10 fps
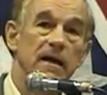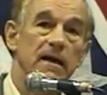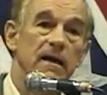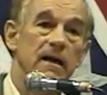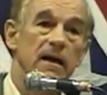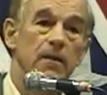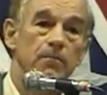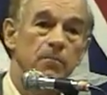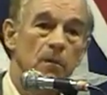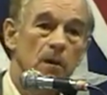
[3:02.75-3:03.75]

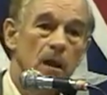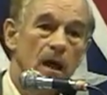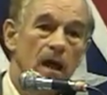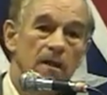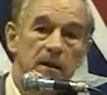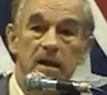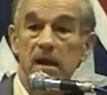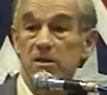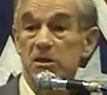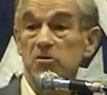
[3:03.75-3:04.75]

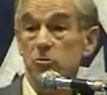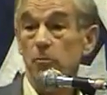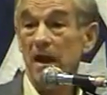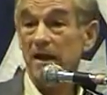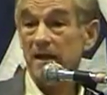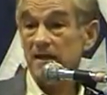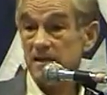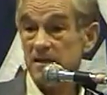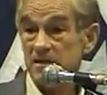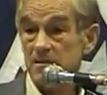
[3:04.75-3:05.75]
a central banking
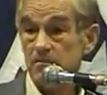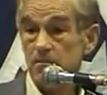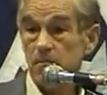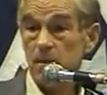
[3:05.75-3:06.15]
system,